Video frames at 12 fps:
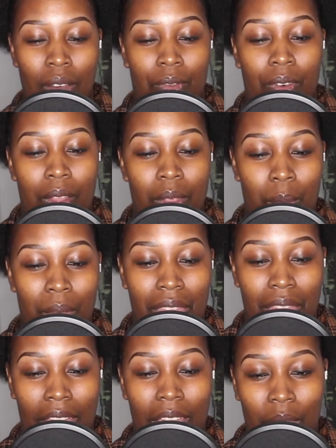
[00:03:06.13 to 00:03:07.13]
Father, we
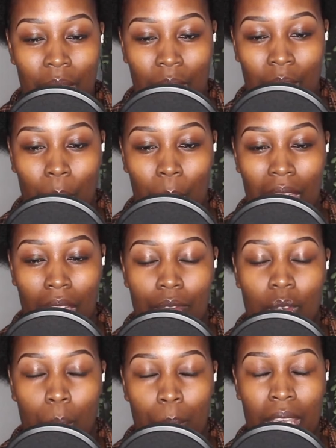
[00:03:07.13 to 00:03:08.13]
thank you that we have
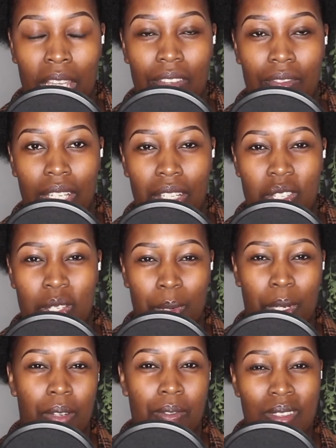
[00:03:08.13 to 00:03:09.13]
not been given a
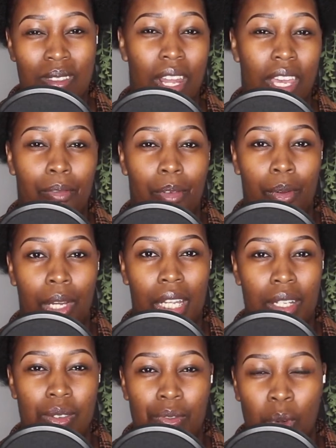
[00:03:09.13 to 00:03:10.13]
spirit of slavery
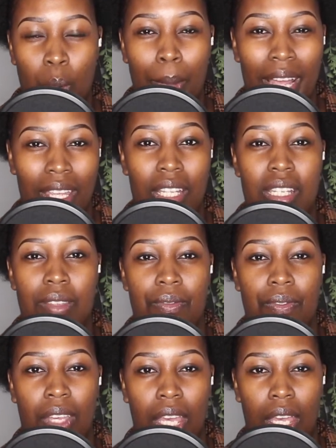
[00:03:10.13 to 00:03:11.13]
to fall back into
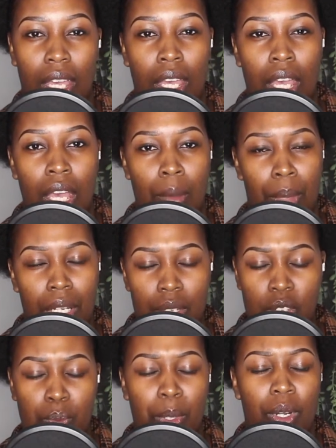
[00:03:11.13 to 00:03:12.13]
fear, but a
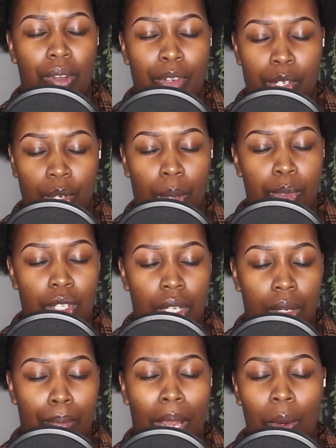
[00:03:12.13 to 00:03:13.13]
spirit of
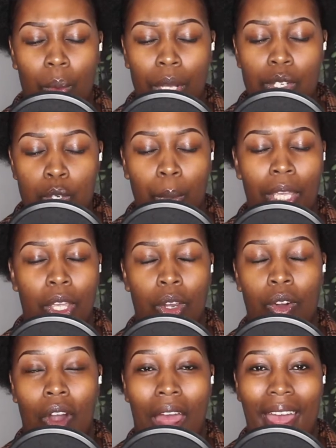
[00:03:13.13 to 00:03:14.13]
adoption by which we can
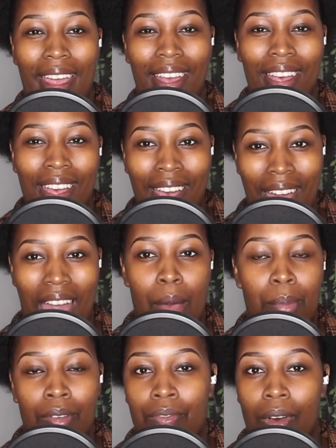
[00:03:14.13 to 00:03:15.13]
cry,
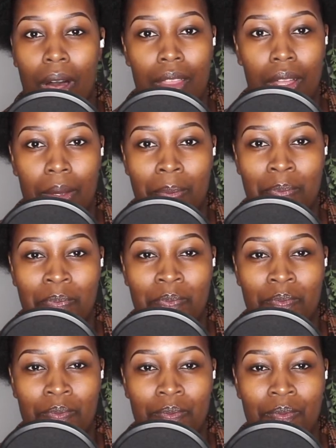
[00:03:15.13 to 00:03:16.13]
Abba, Father.
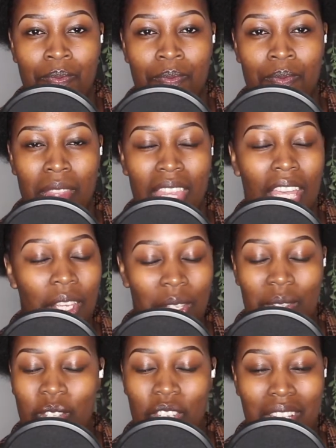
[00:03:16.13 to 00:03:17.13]
Thank
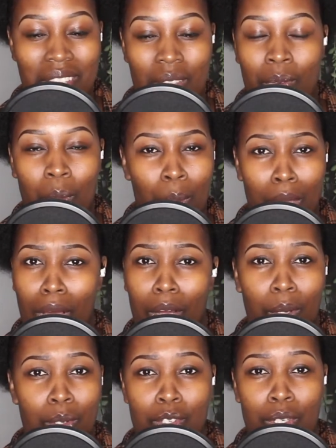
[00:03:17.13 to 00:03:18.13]
you, Jesus, for we are
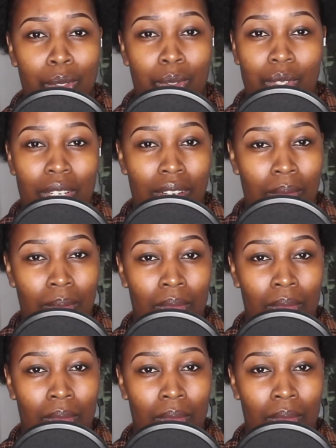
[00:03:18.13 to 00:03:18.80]
your children.